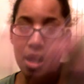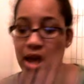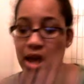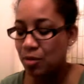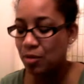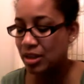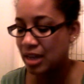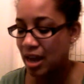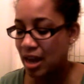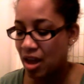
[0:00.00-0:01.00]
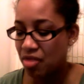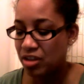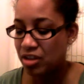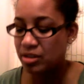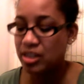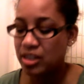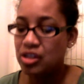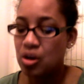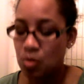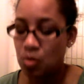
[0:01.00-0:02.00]
And I'm really excited I got this because I
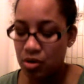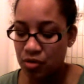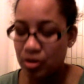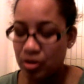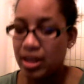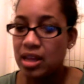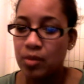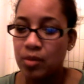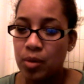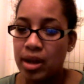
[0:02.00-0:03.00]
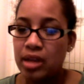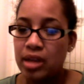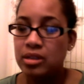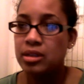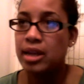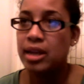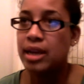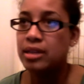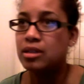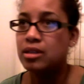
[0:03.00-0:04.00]
saw one of her like giveaways and
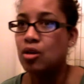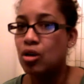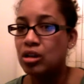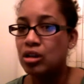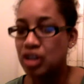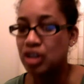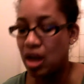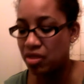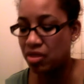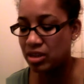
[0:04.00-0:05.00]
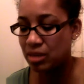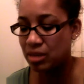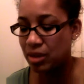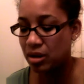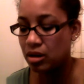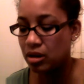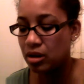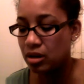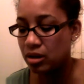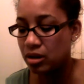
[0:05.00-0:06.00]
Paul, she got this and I'm like, oh,
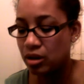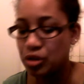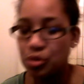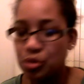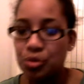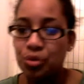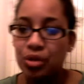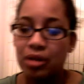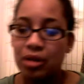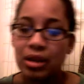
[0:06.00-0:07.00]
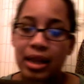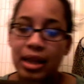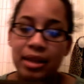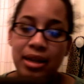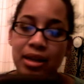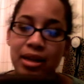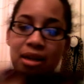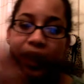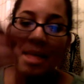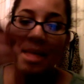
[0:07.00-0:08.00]
that looks so cool. I really like that.
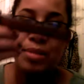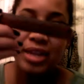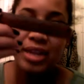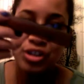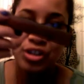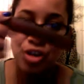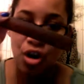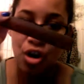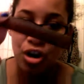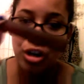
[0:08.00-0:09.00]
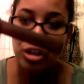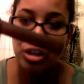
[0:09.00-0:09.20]
It's like a cigar.